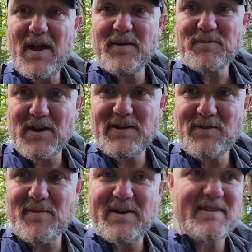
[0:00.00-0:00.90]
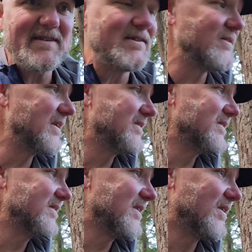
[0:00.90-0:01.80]
But I'm trying to remedy the
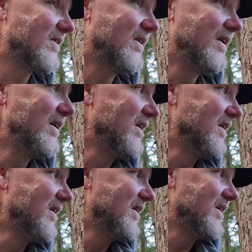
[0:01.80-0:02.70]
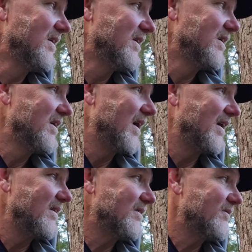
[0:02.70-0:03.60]
situation. So
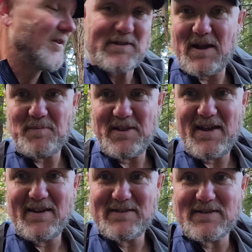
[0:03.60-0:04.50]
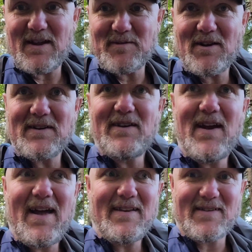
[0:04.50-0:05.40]
I guess the first step in that is to stop talking to you
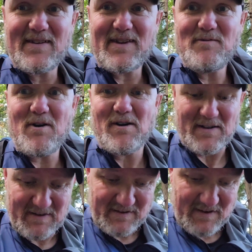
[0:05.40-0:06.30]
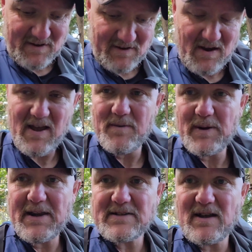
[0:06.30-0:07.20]
guys and keep walking. So
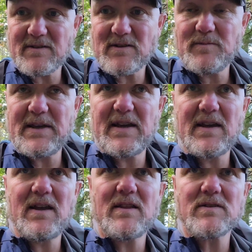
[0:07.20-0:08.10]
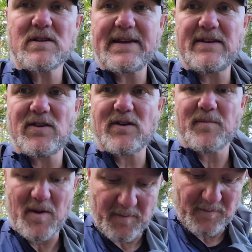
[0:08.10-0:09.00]
my next stop's gonna be, there's a lean-to
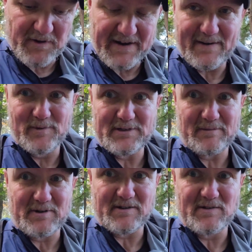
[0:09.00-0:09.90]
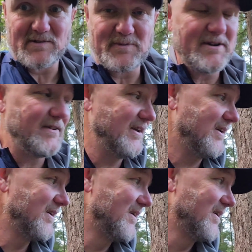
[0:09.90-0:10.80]
coming up at point 8. I'm gonna stop there and use the privy.